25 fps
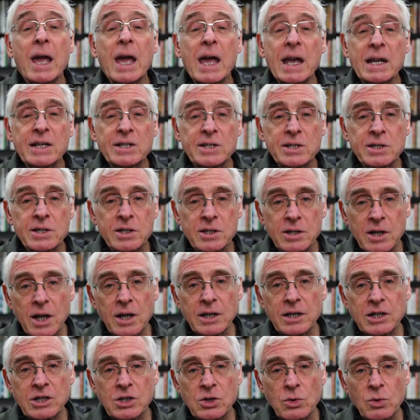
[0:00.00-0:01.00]
it's
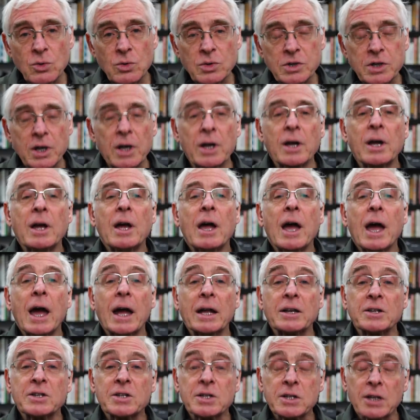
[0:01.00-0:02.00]
slightly shorter
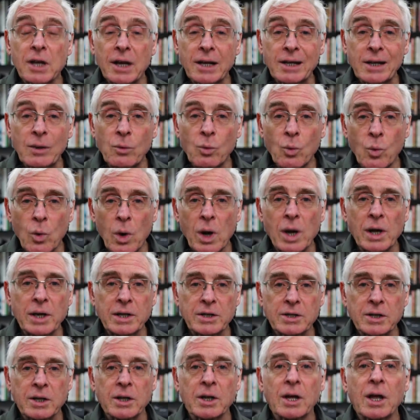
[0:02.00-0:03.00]
and slightly
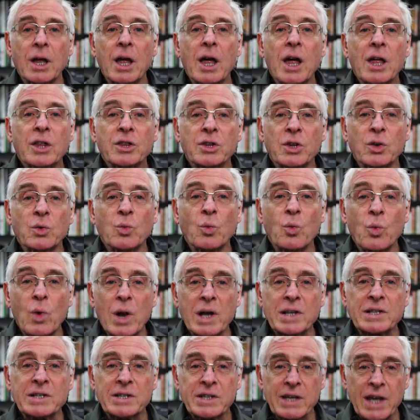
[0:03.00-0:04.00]
wider than
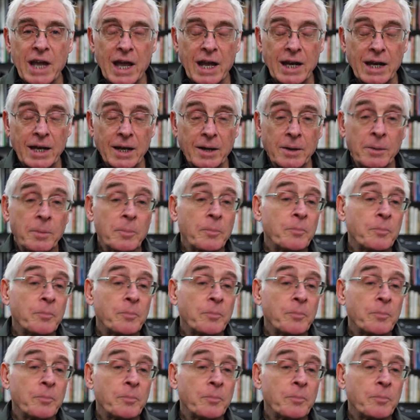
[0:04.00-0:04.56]
West Kennet.